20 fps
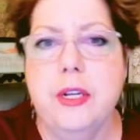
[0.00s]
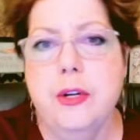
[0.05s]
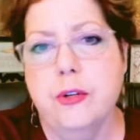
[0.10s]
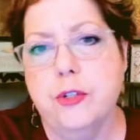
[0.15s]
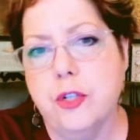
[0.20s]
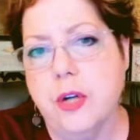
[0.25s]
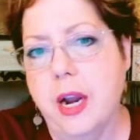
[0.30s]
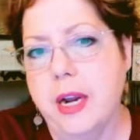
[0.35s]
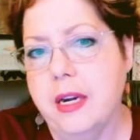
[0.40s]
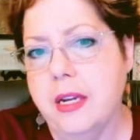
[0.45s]
you're
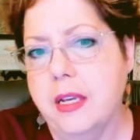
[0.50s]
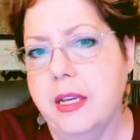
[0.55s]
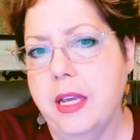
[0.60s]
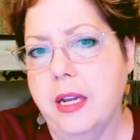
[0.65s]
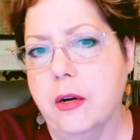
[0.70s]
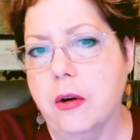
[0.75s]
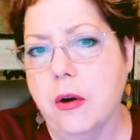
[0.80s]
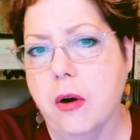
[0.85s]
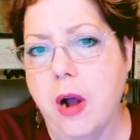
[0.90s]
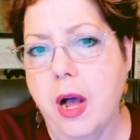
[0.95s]
trying to
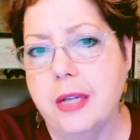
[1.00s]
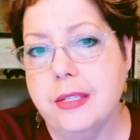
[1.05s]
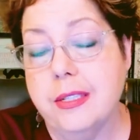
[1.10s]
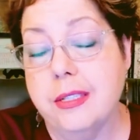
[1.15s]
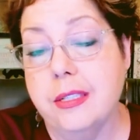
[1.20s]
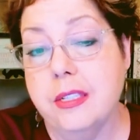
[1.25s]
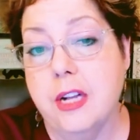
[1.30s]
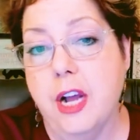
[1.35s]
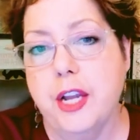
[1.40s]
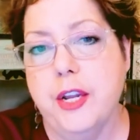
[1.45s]
get across
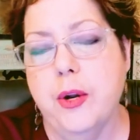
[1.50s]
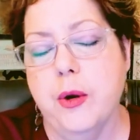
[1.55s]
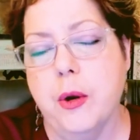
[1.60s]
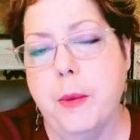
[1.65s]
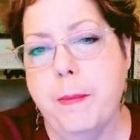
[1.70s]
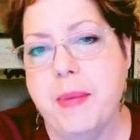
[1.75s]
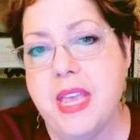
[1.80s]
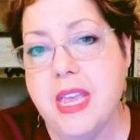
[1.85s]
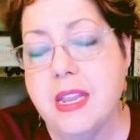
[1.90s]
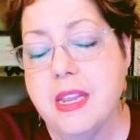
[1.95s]
is not your
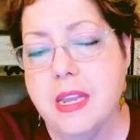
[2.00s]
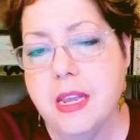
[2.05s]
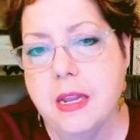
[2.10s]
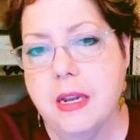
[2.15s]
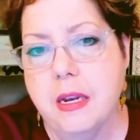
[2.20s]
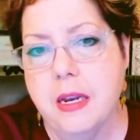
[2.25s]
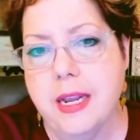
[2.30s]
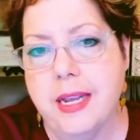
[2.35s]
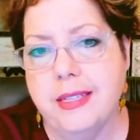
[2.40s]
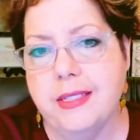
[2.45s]

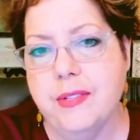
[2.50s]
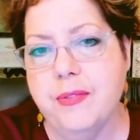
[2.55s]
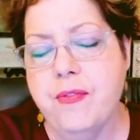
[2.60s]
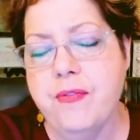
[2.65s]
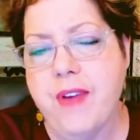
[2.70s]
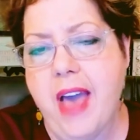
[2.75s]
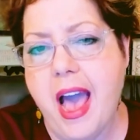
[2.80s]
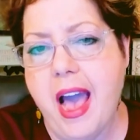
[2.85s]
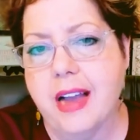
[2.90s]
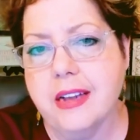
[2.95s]
opinion, it's
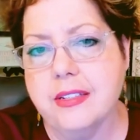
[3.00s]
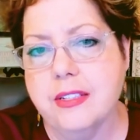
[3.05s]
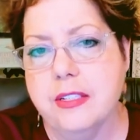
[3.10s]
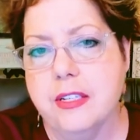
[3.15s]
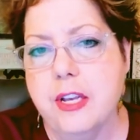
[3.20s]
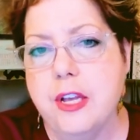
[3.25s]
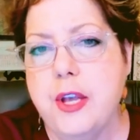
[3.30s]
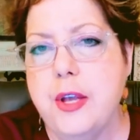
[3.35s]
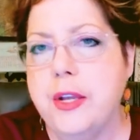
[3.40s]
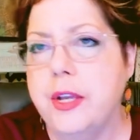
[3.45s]

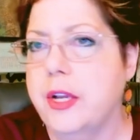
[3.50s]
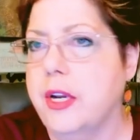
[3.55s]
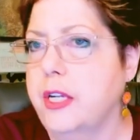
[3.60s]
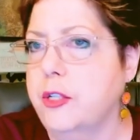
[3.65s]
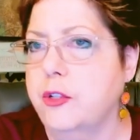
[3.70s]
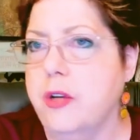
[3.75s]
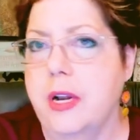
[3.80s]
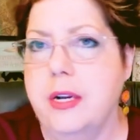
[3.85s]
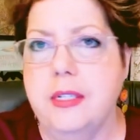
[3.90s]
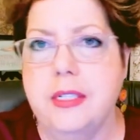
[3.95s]
facts. You're
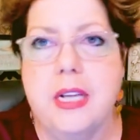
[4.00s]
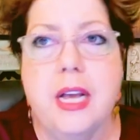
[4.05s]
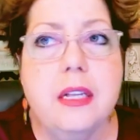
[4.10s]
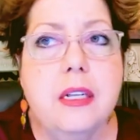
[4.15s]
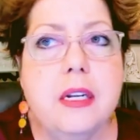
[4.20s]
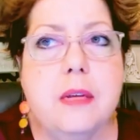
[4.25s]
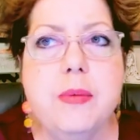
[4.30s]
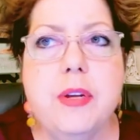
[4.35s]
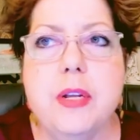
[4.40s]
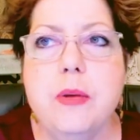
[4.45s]
not trying to tell
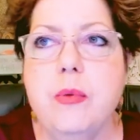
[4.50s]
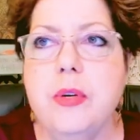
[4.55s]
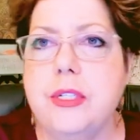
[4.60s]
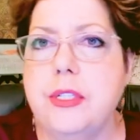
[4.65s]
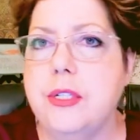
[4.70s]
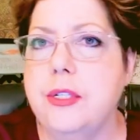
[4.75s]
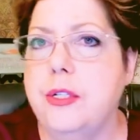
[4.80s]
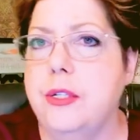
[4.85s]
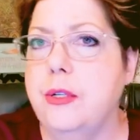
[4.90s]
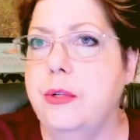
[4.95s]
anybody what
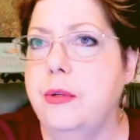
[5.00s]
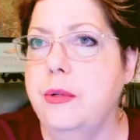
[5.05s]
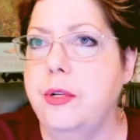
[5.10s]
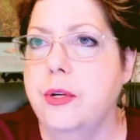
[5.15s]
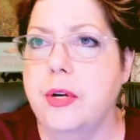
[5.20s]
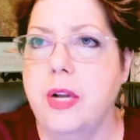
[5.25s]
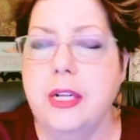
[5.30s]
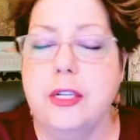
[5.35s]
to do.